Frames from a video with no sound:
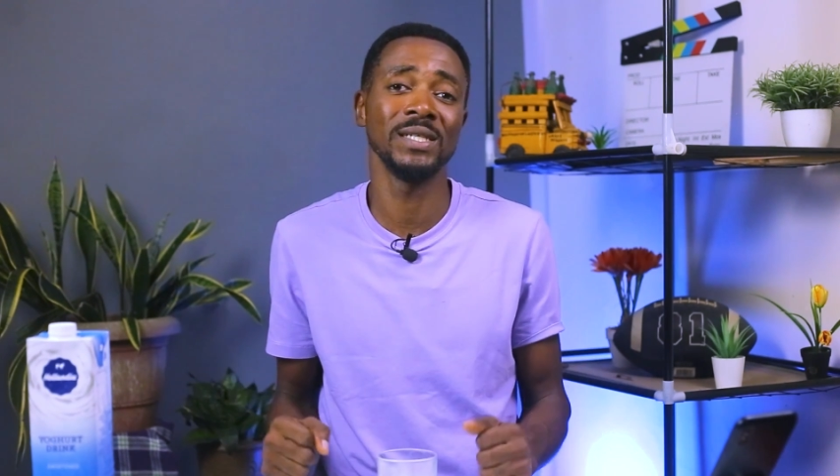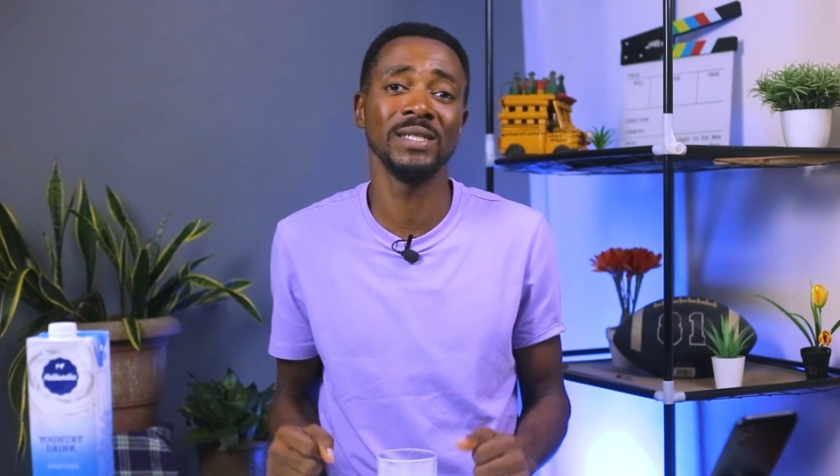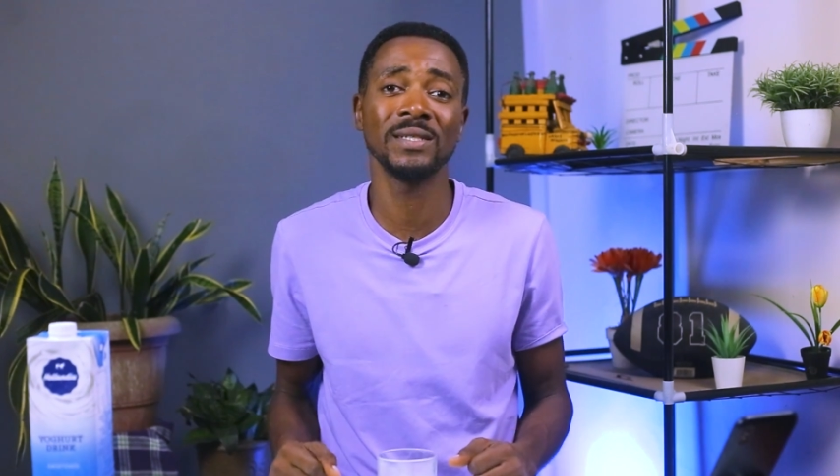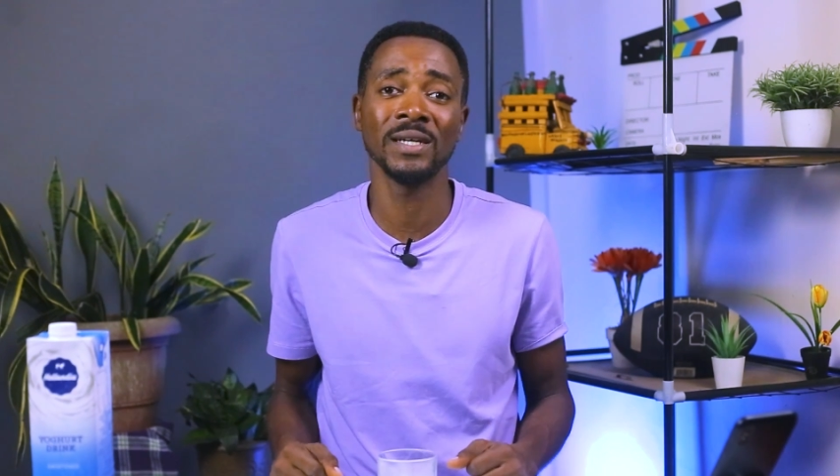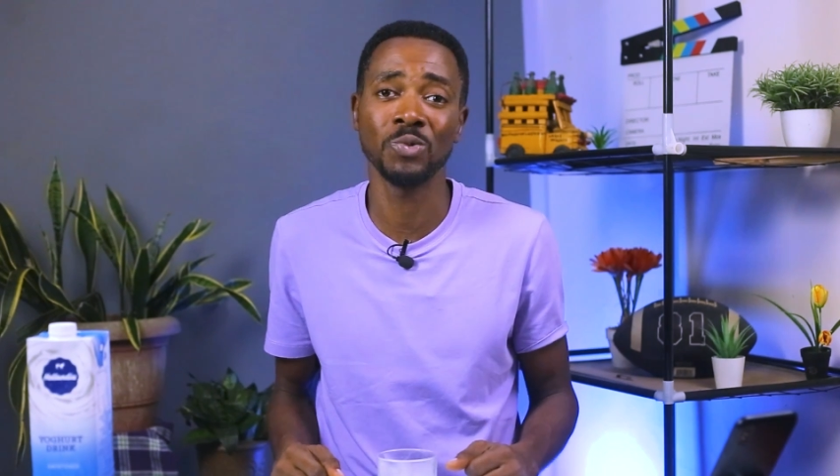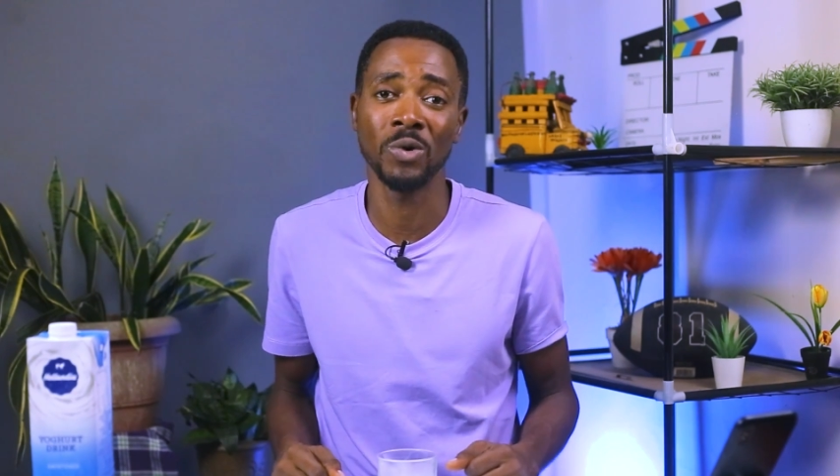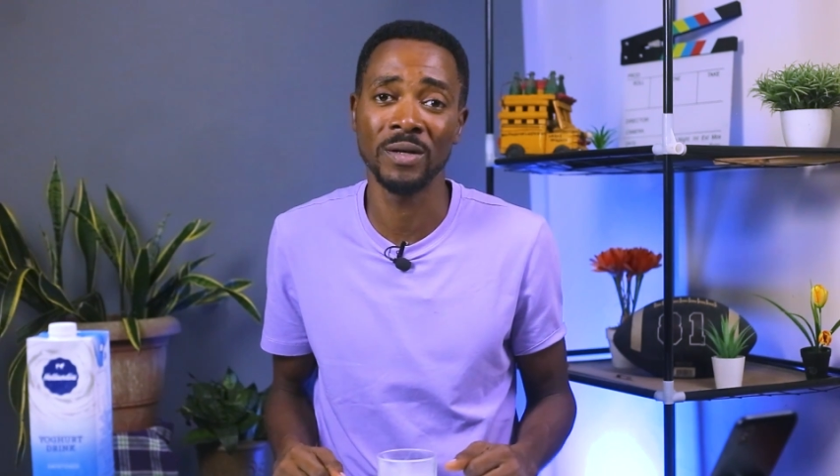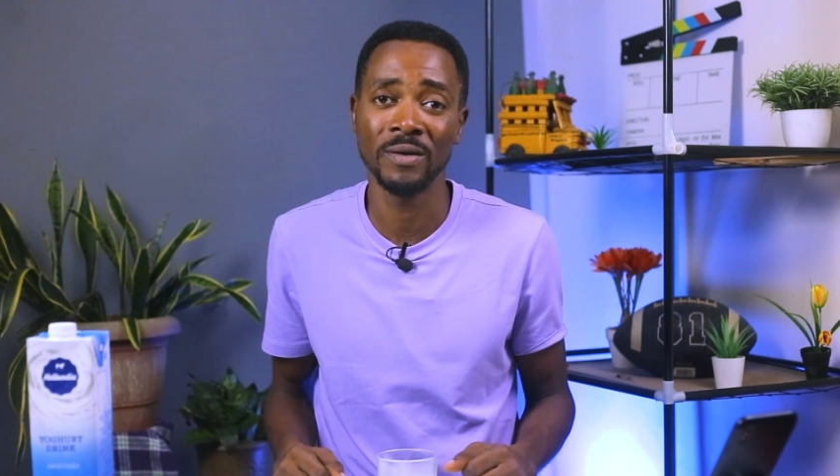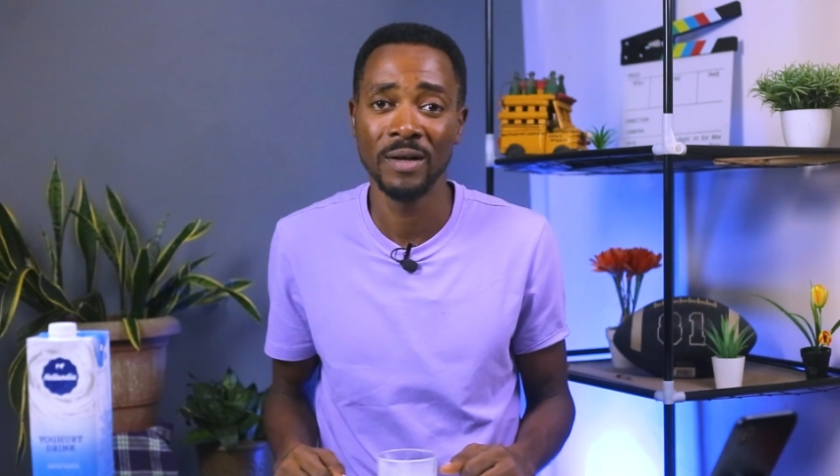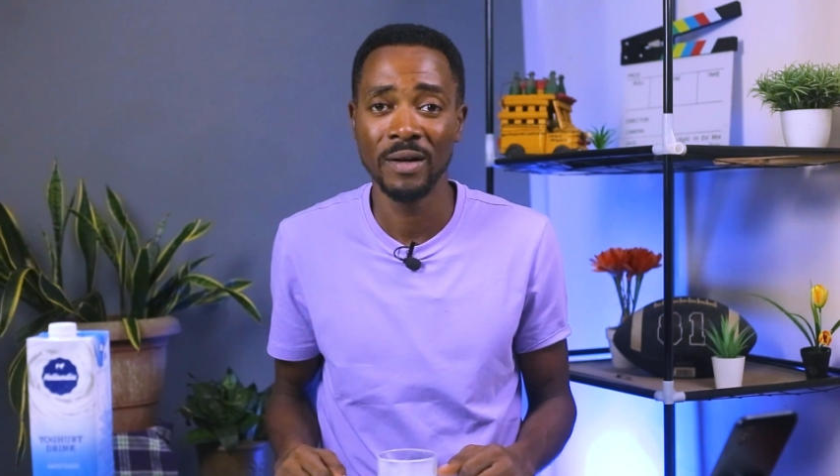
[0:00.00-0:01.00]
decent
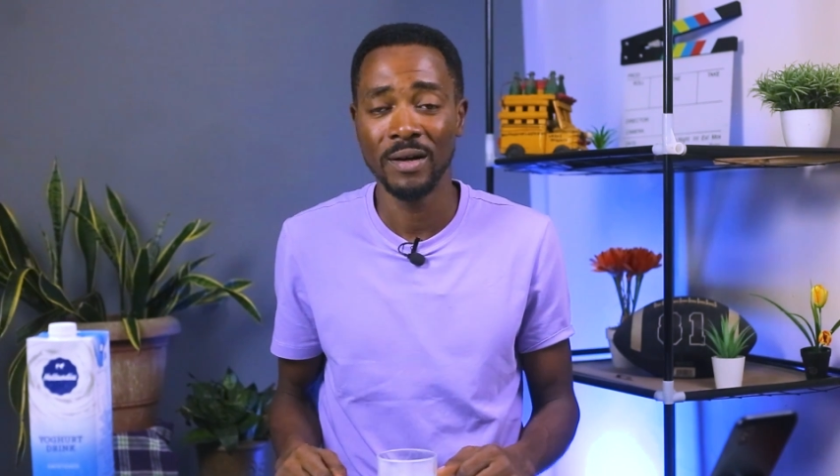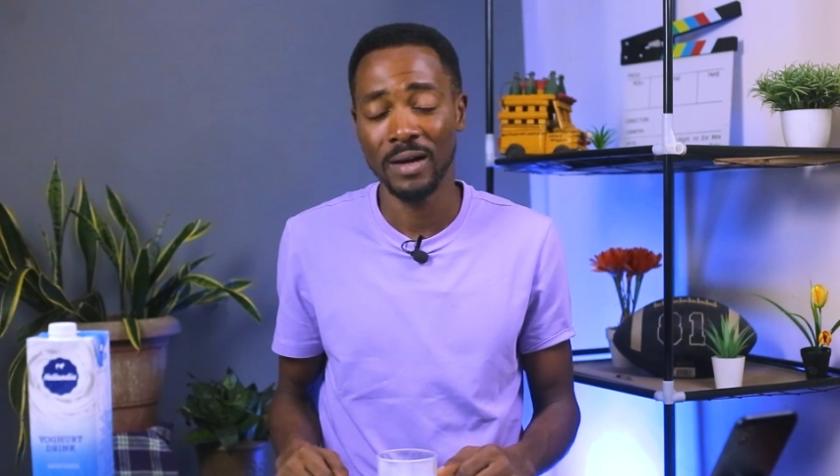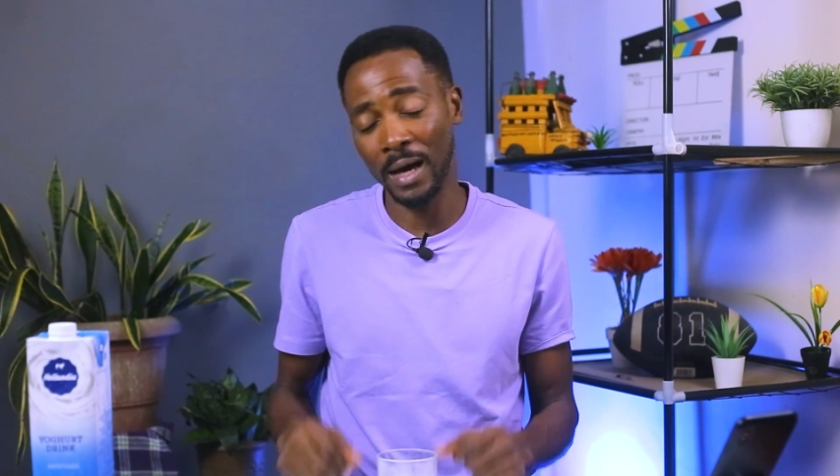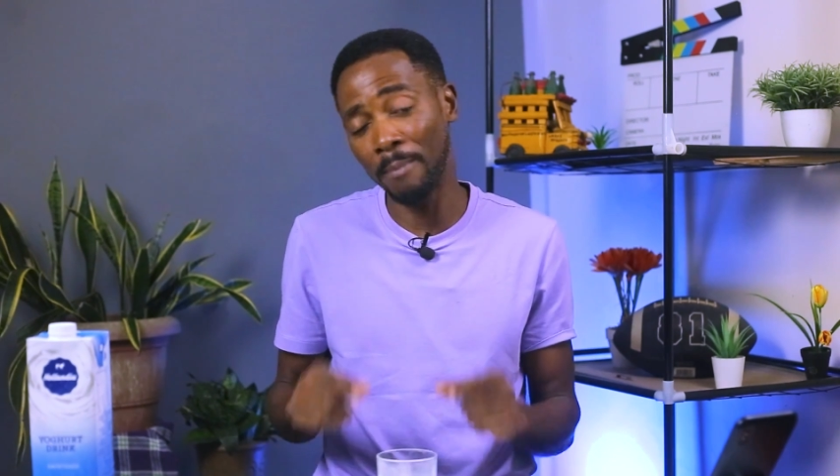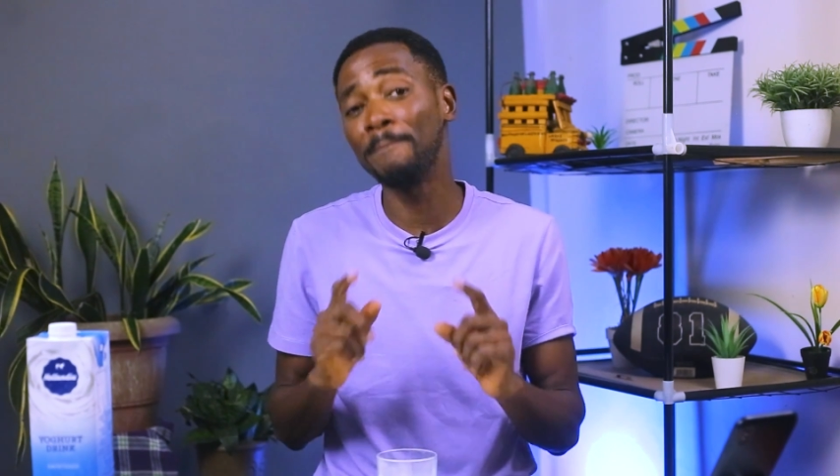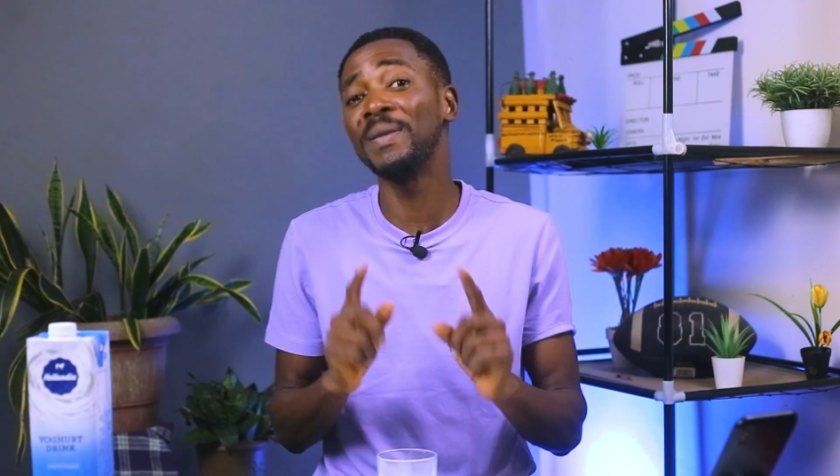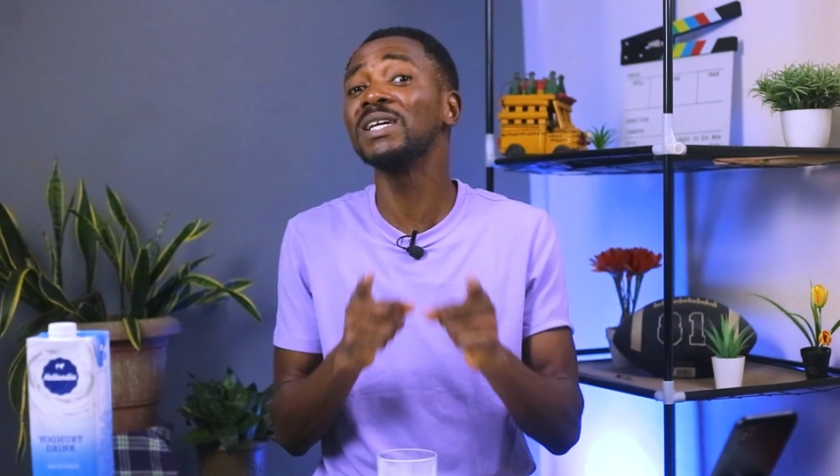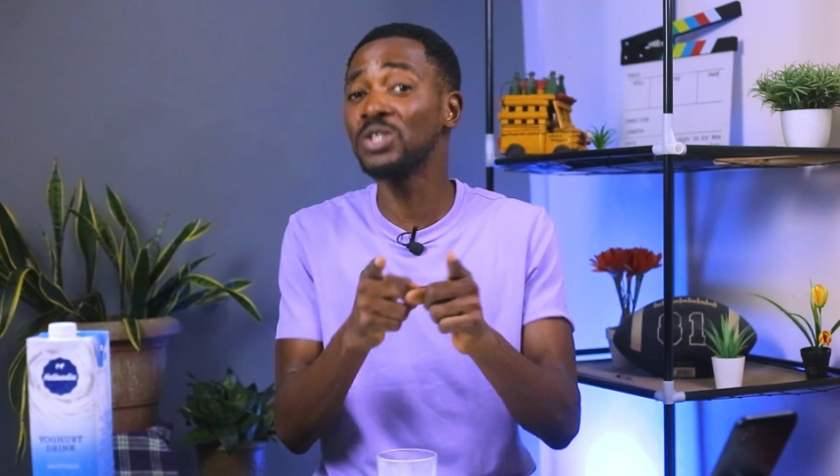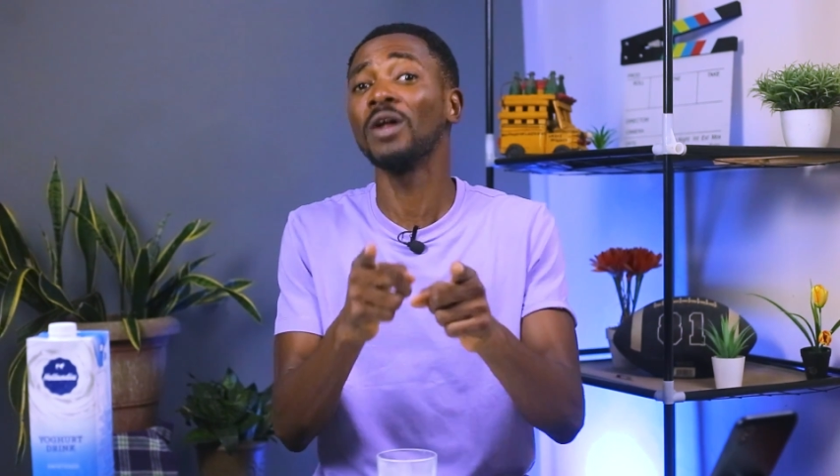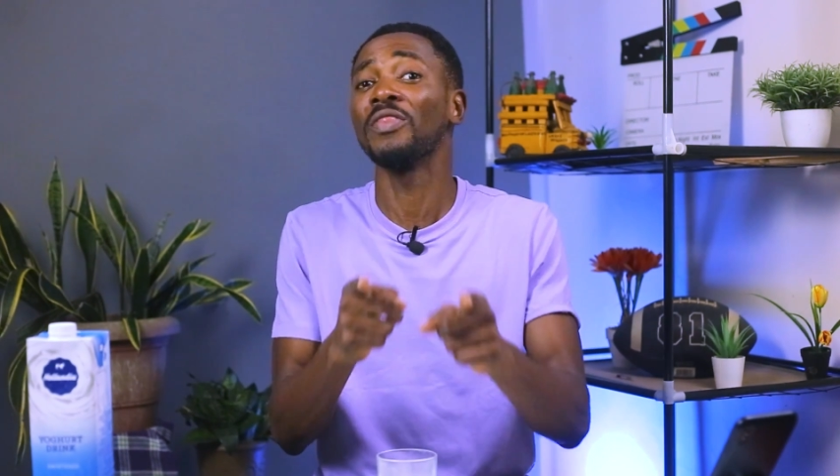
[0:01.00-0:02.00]
one. And
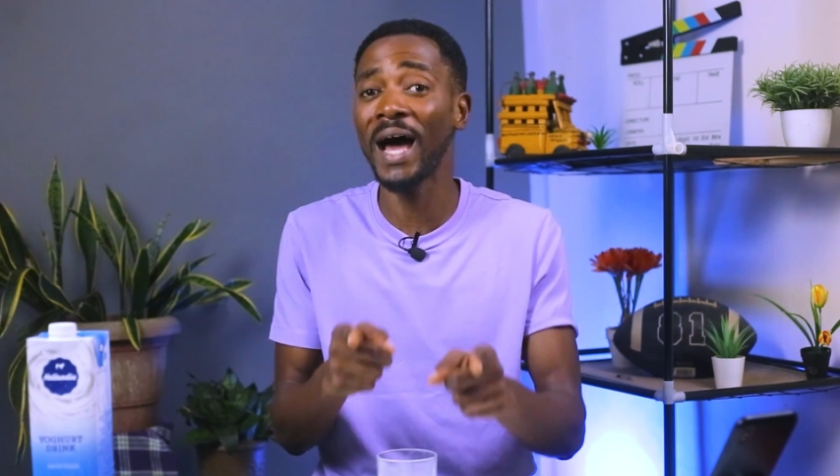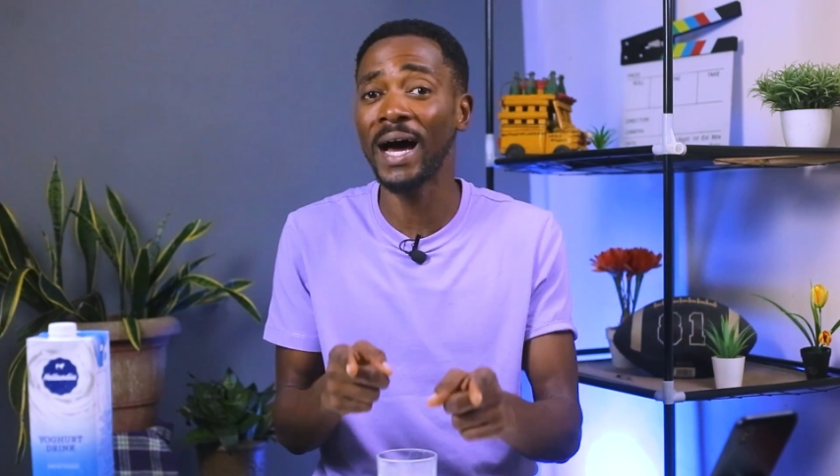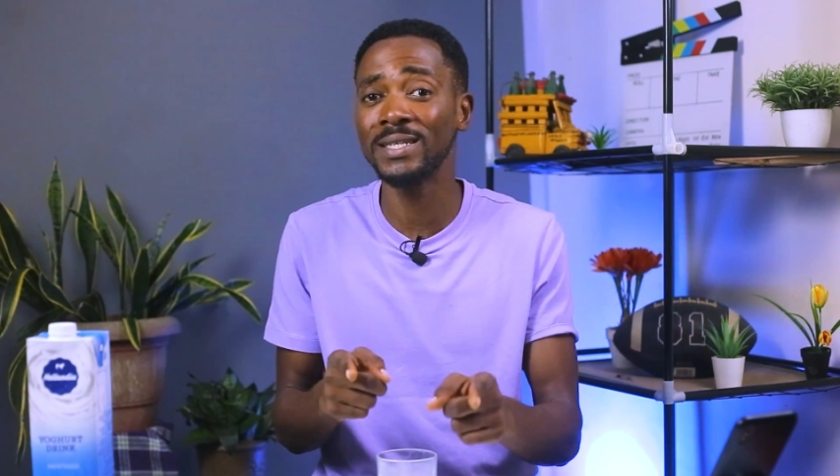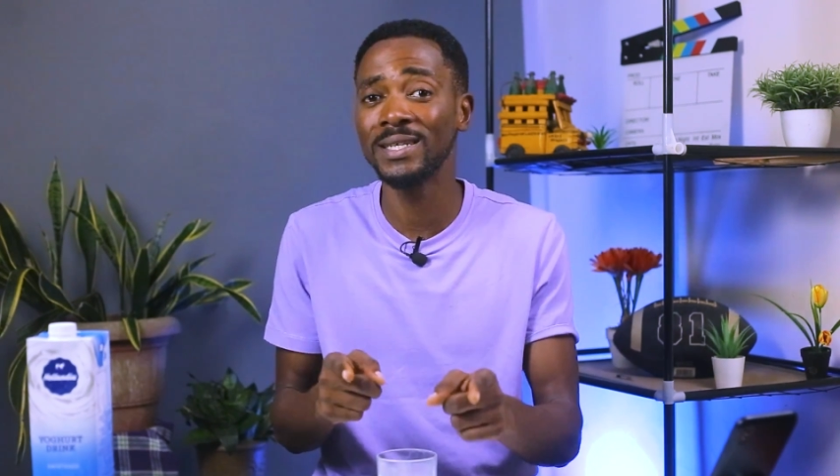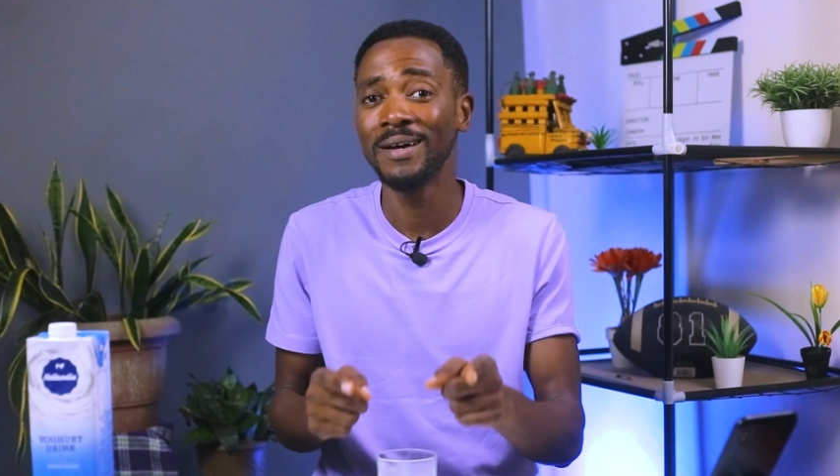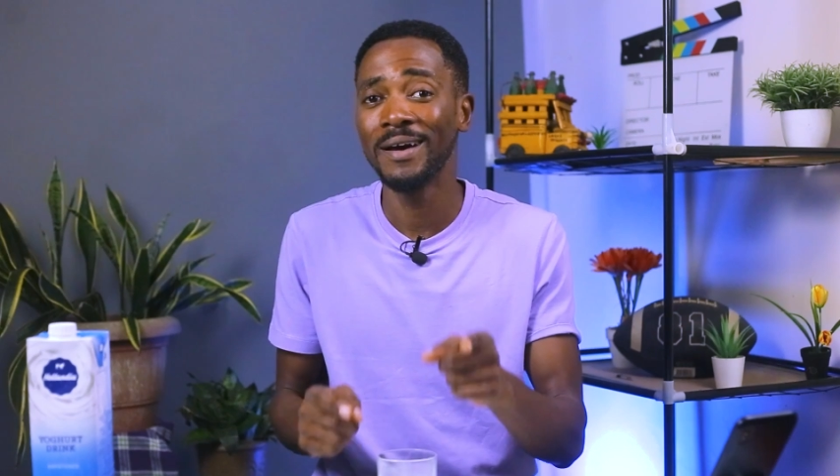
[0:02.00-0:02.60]
based on that,